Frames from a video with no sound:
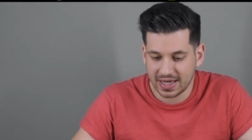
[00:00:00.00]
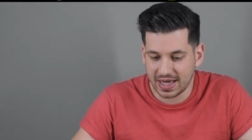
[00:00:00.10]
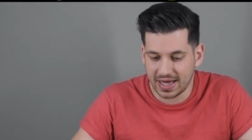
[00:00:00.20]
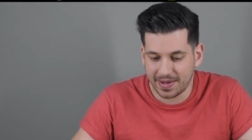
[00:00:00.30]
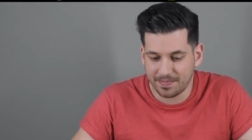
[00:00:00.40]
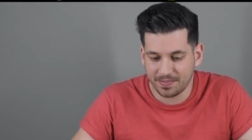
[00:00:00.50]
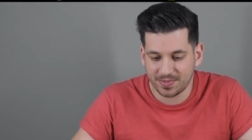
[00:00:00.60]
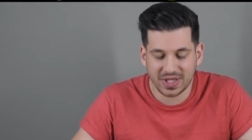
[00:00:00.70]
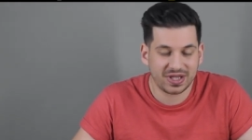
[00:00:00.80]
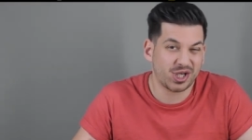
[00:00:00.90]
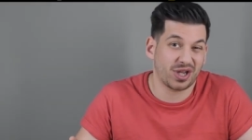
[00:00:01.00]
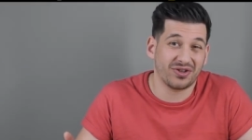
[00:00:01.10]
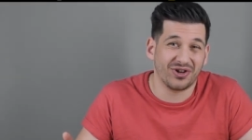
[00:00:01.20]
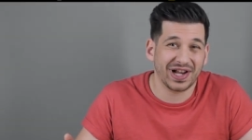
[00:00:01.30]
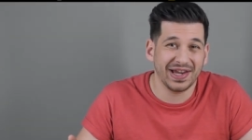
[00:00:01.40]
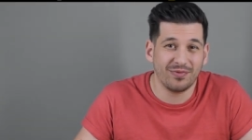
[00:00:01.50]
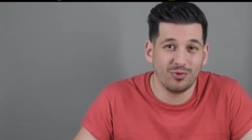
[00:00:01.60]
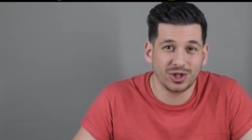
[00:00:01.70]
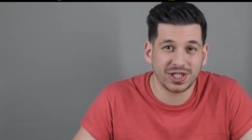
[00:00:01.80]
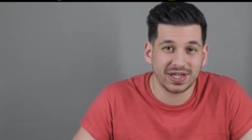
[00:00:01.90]
Um, it's just not clear
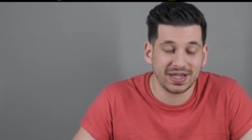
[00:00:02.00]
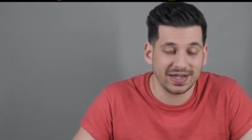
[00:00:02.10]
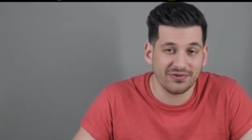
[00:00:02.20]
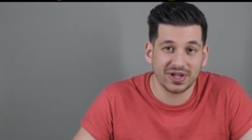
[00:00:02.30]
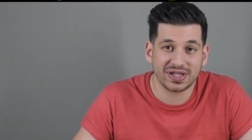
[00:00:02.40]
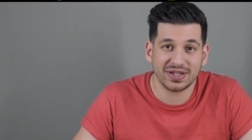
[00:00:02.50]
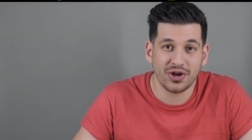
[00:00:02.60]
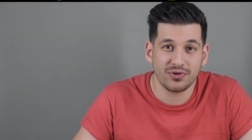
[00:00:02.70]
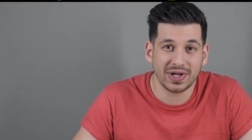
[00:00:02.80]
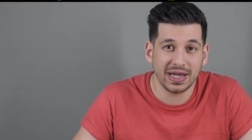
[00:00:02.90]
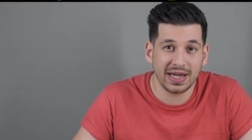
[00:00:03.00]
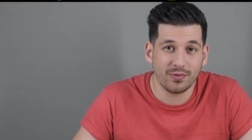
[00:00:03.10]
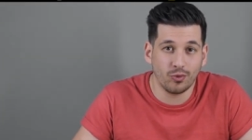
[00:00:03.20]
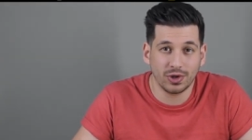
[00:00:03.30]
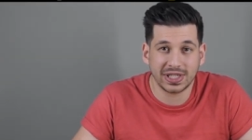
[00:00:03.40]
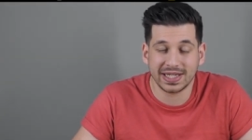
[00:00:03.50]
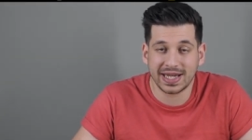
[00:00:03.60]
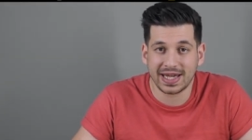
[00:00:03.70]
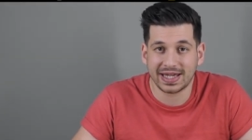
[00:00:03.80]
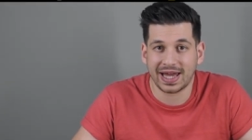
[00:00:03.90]
water, and there is no clear water
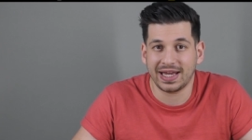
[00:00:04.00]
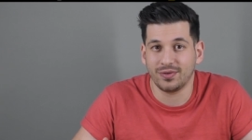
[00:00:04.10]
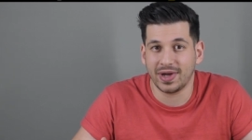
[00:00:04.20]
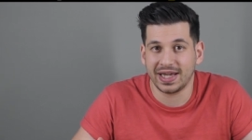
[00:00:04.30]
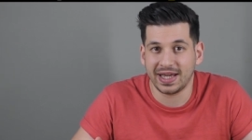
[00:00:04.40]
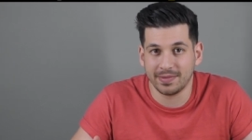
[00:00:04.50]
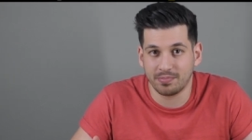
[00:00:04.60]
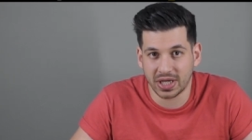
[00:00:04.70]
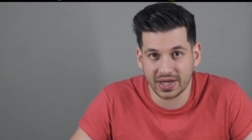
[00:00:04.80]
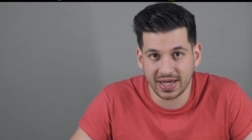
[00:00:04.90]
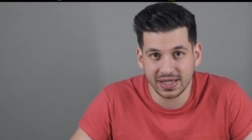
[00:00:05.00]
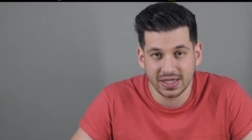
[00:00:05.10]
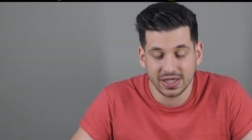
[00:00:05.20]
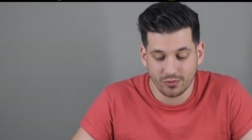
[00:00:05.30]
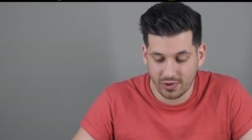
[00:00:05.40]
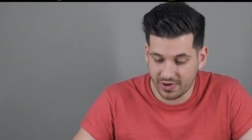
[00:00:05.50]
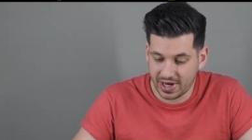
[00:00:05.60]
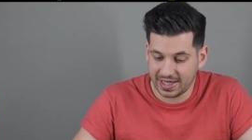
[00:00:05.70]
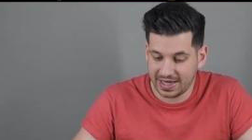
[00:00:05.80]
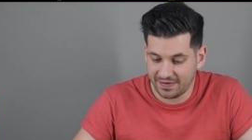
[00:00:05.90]
lake anywhere nearby where
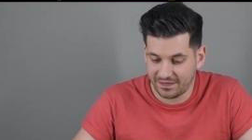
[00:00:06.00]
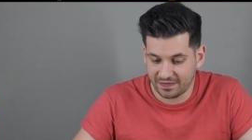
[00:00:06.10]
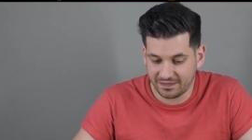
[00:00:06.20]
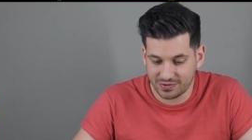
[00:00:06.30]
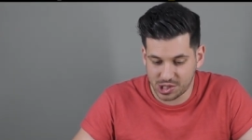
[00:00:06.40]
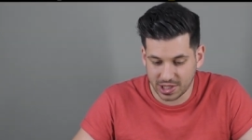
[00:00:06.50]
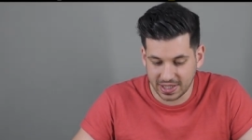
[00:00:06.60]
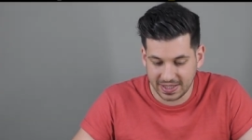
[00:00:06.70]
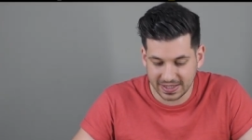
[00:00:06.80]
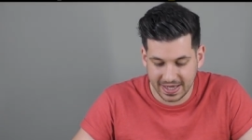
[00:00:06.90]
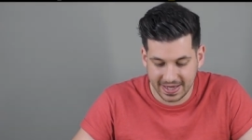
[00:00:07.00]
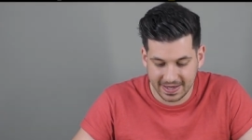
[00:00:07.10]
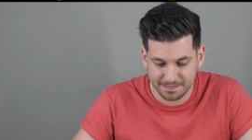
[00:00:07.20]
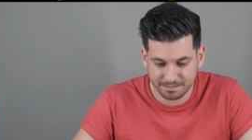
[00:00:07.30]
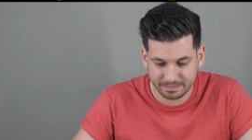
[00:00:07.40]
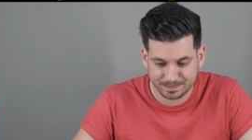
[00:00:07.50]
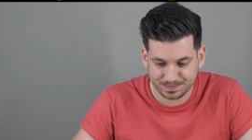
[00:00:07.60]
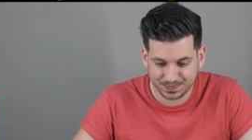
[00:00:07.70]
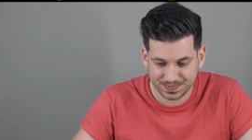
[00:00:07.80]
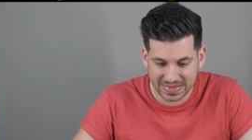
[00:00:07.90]
I live, unfortunately. Um,
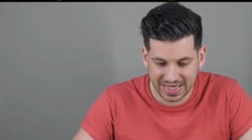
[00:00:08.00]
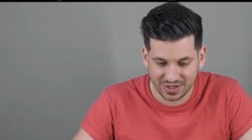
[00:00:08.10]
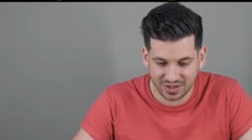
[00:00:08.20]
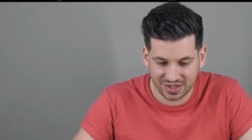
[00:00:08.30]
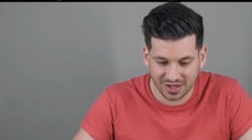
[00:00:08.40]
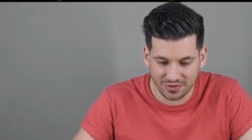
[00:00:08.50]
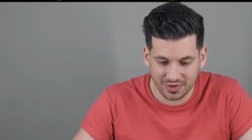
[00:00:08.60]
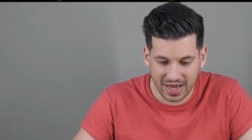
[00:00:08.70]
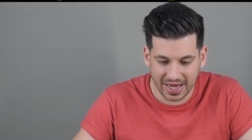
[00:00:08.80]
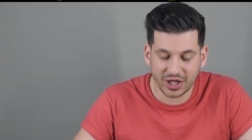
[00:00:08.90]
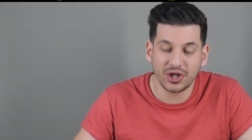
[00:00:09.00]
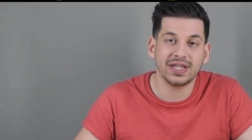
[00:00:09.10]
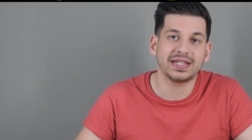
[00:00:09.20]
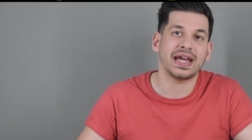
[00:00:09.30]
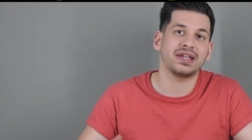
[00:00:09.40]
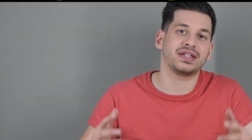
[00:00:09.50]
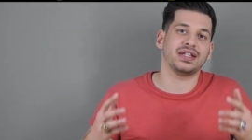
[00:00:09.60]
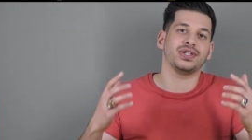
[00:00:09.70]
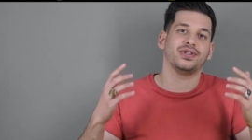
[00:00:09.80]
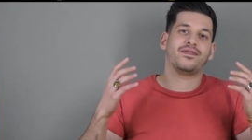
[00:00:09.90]
so I couldn't test
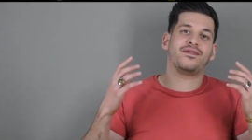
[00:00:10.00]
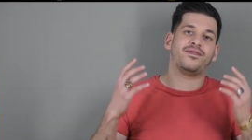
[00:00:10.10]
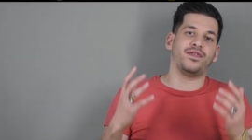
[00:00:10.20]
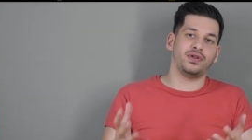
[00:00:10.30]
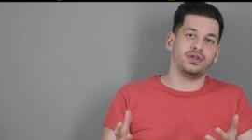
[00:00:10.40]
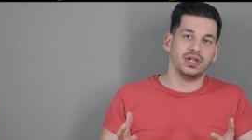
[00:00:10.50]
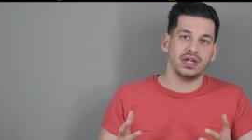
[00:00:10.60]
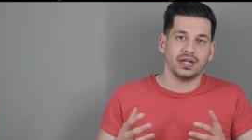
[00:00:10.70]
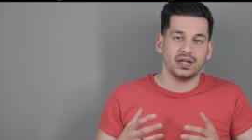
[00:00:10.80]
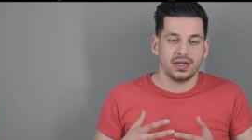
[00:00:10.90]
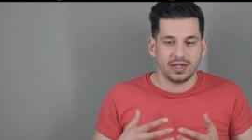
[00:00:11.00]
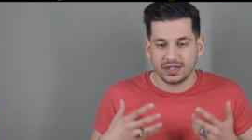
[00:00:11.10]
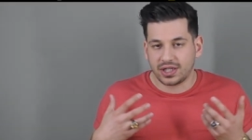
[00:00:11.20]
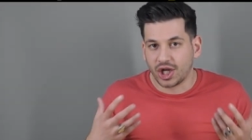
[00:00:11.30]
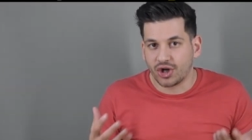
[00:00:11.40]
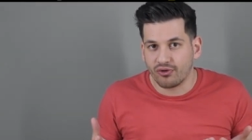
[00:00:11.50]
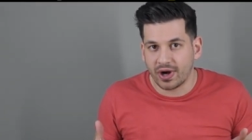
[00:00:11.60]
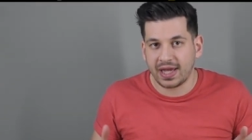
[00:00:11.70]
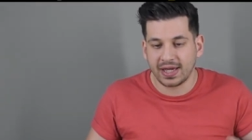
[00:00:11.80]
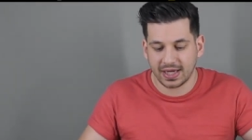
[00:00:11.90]
it to the full
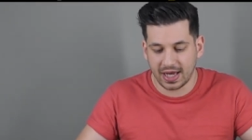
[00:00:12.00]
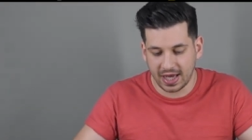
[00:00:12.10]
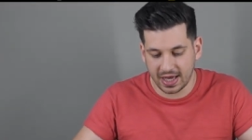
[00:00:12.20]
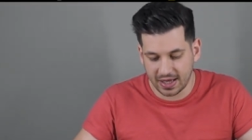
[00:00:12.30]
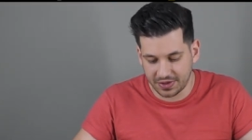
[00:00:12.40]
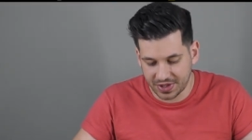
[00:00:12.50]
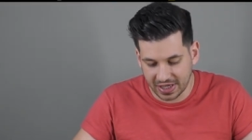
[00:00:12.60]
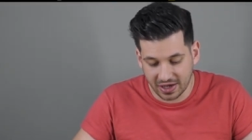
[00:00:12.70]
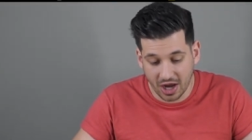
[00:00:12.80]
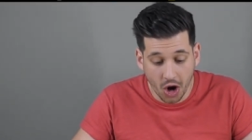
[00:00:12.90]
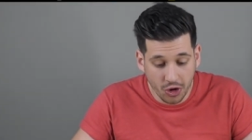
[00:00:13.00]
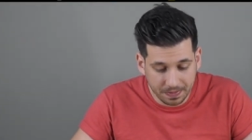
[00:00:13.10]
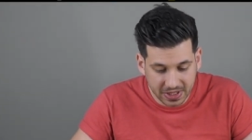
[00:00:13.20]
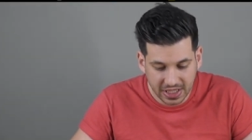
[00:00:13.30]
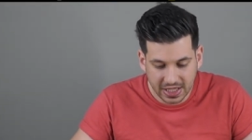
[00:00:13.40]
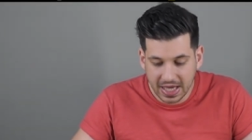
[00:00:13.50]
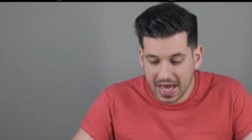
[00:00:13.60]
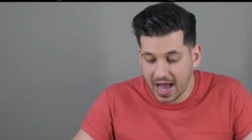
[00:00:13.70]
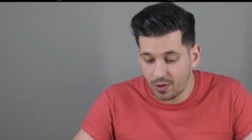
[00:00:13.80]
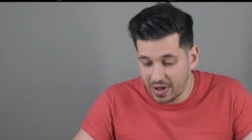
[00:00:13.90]
degree uh, that I hoped.
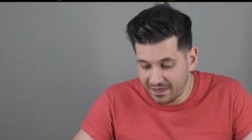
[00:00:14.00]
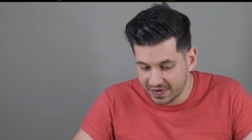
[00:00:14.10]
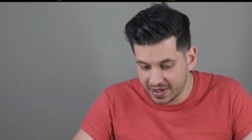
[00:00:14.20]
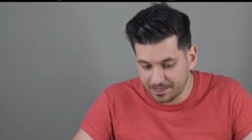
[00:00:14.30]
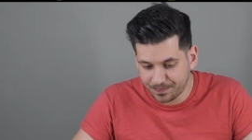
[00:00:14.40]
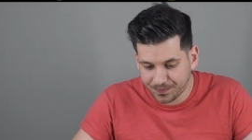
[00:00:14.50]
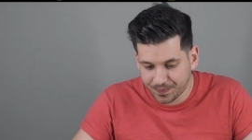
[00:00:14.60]
However,